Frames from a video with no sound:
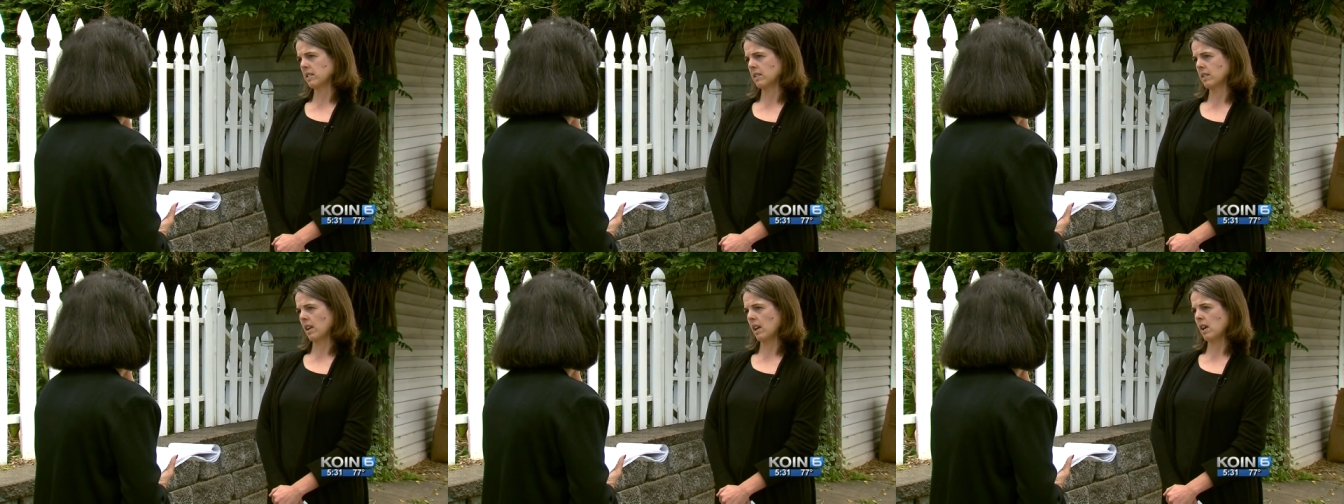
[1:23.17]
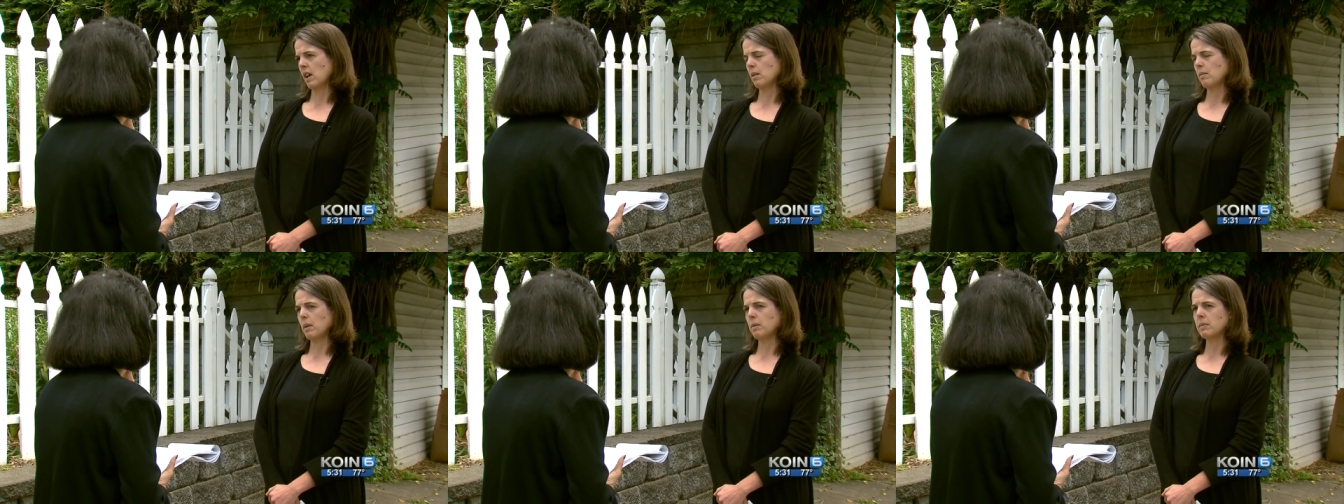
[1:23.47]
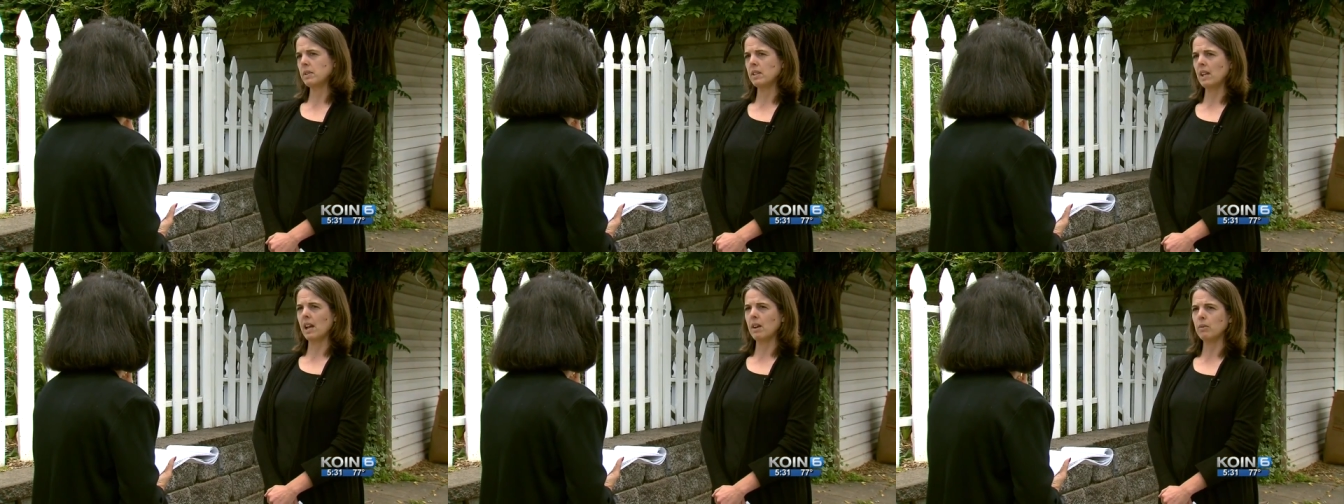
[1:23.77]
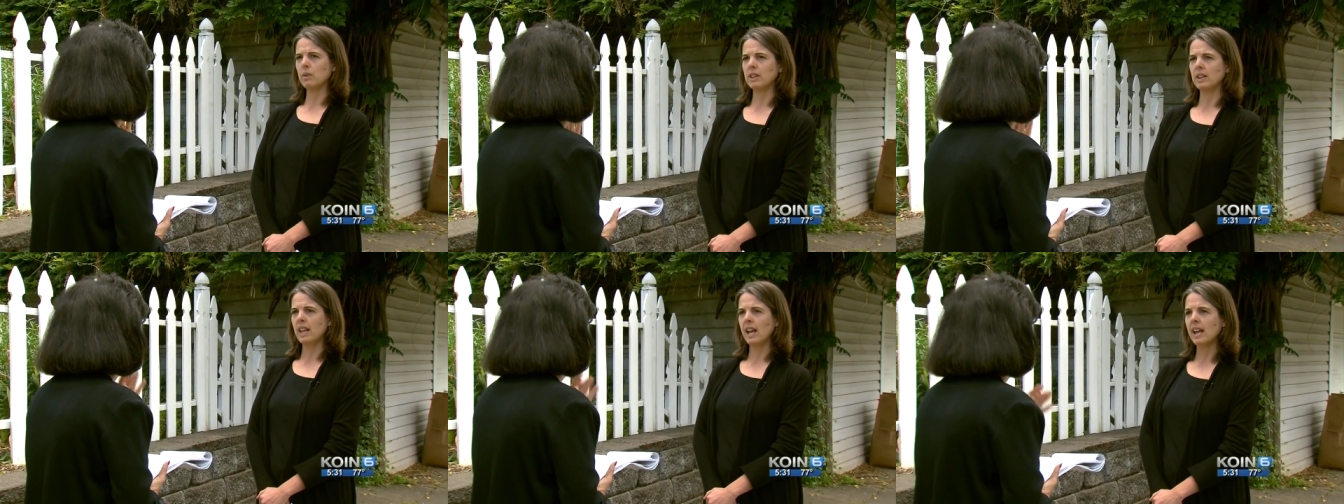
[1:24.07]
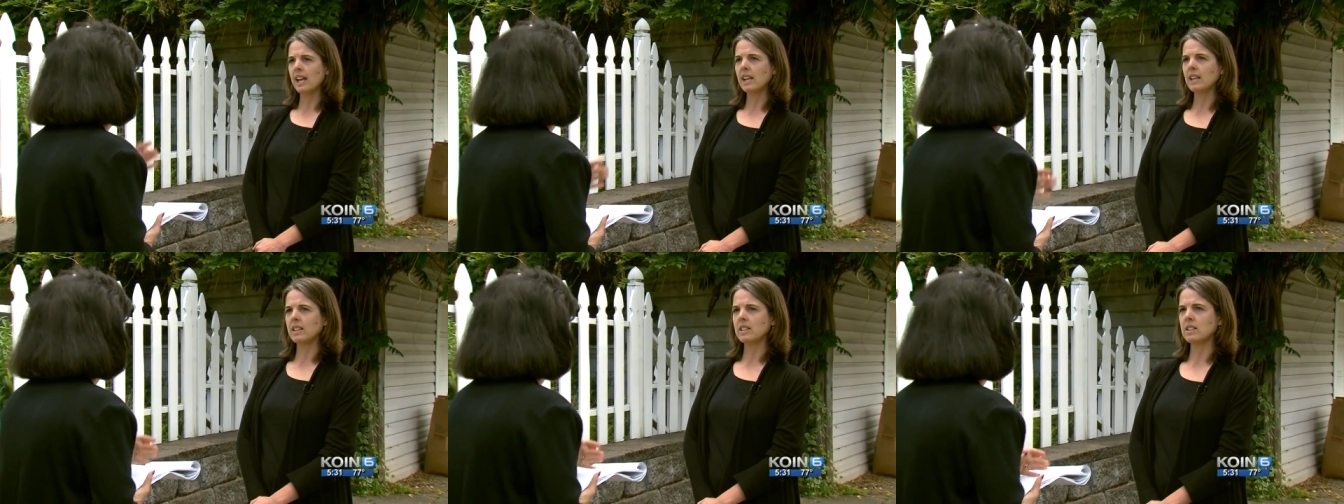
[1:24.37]
Da Vinci parent Micah
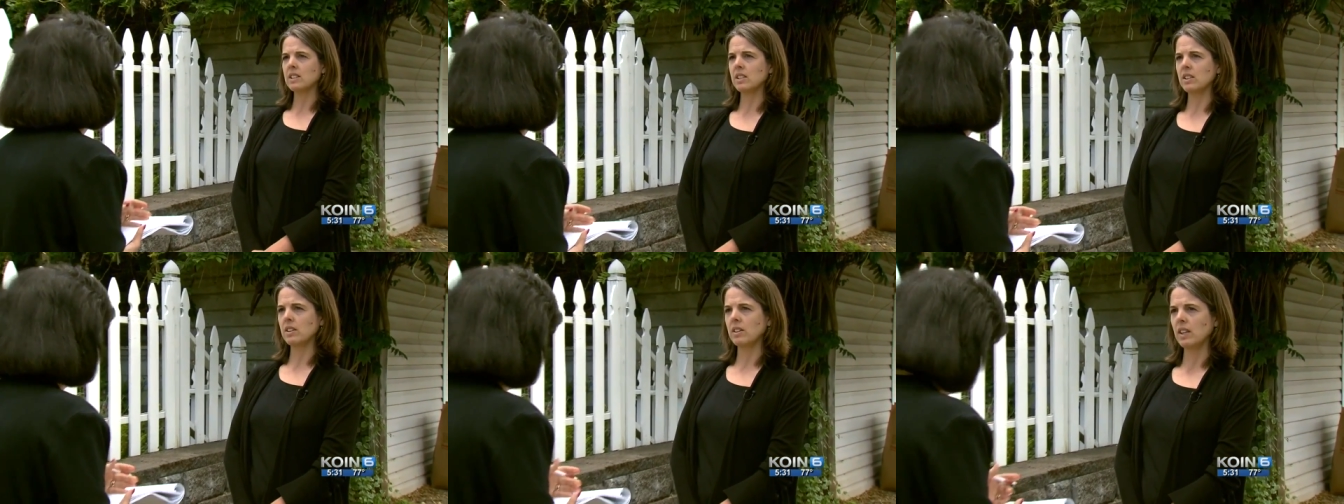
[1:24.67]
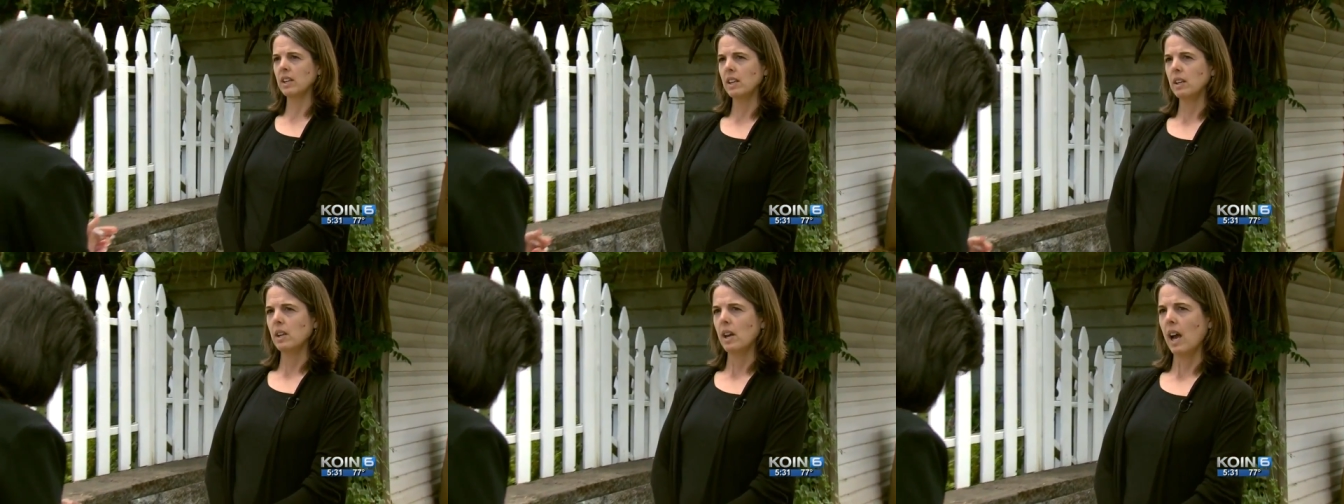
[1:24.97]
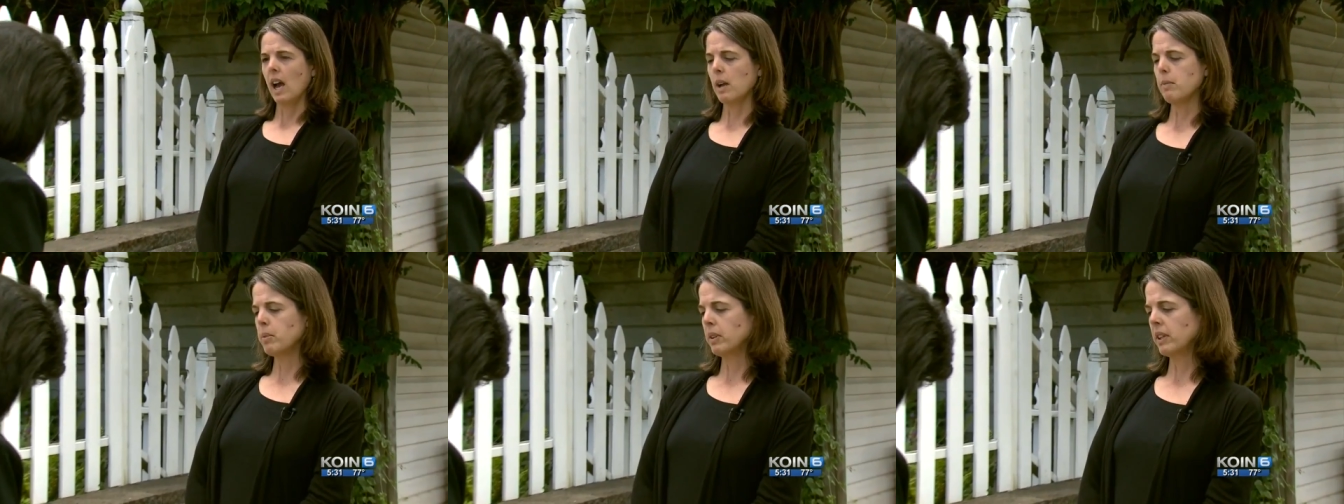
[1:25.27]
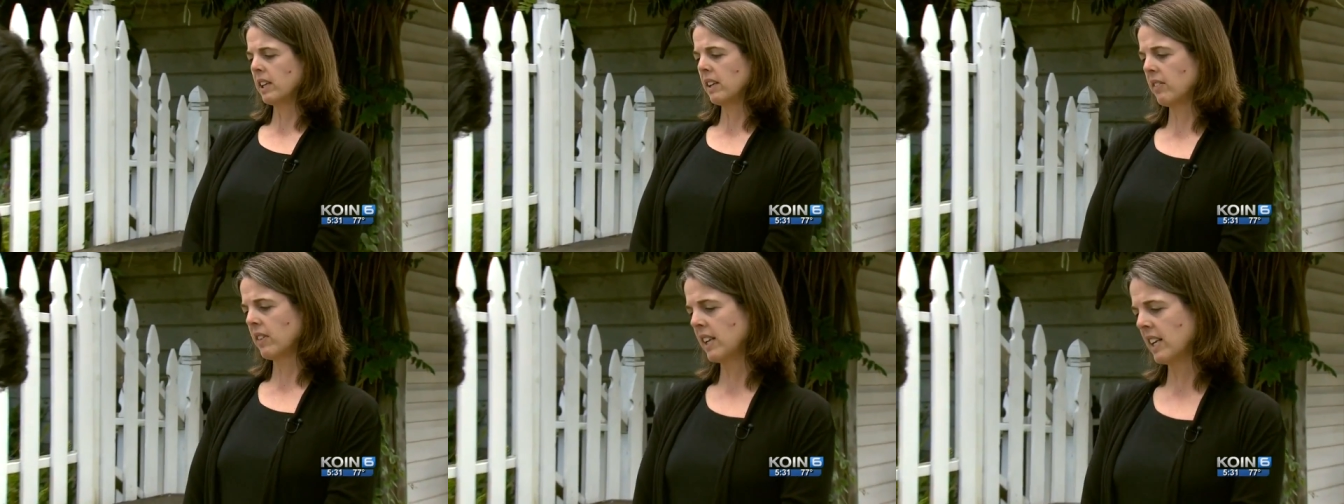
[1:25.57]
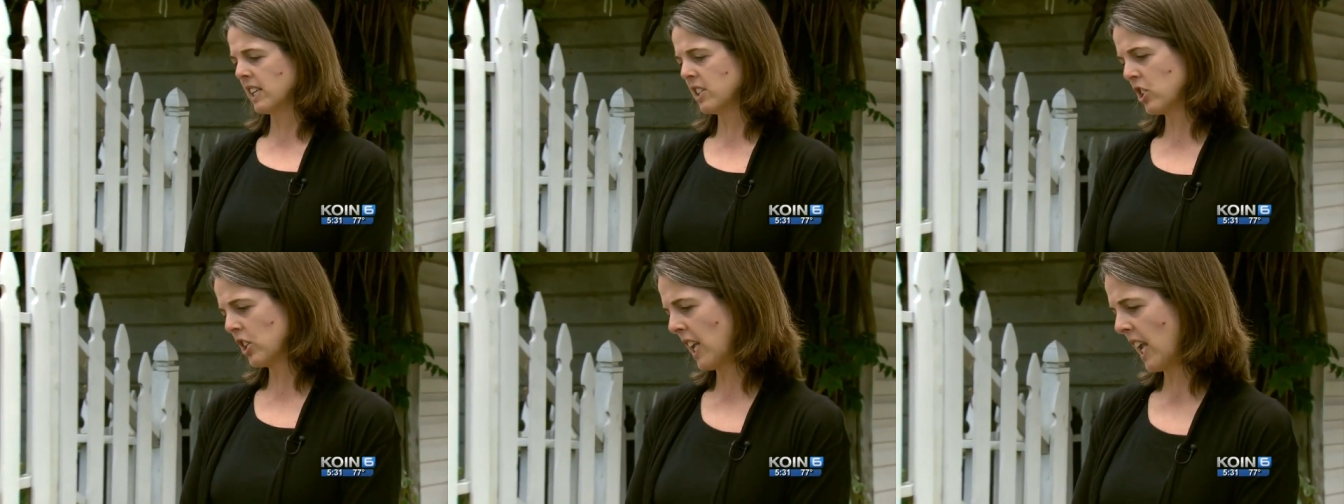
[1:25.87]
Yai is a PSU professor
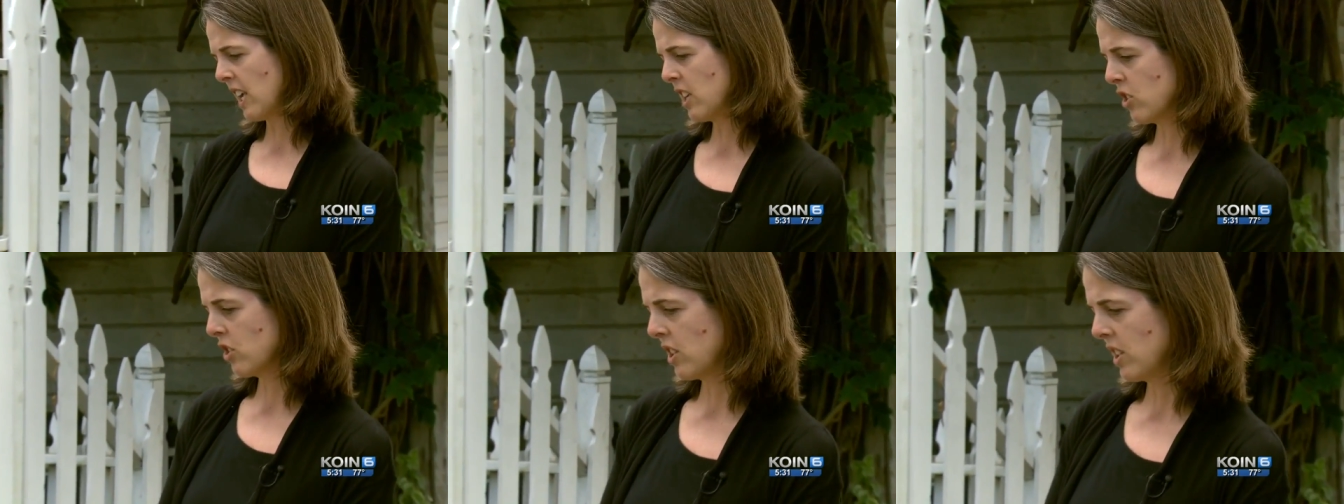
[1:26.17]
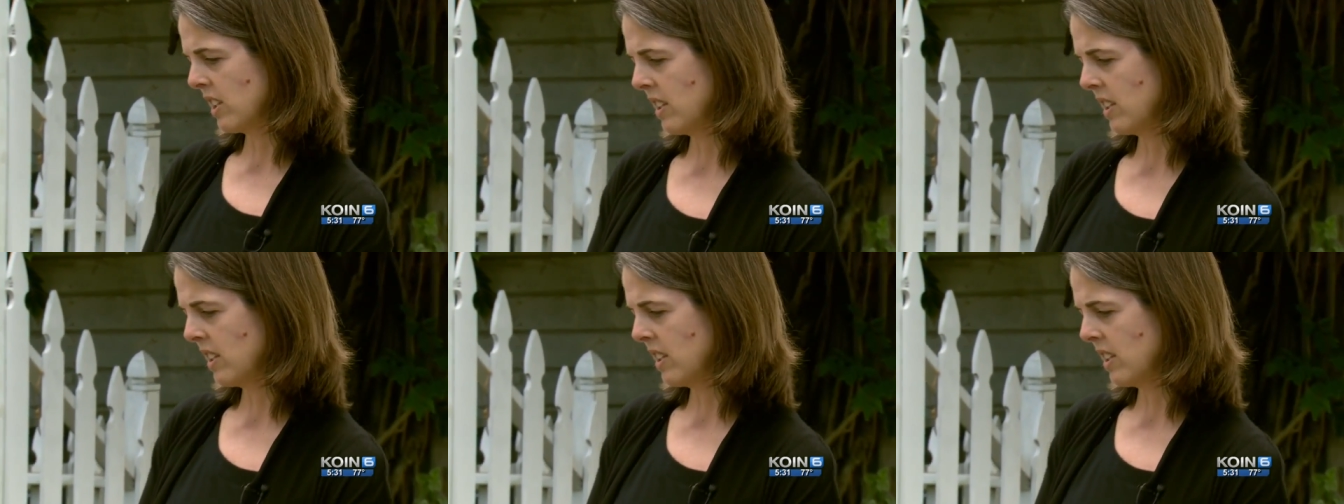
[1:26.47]
in teacher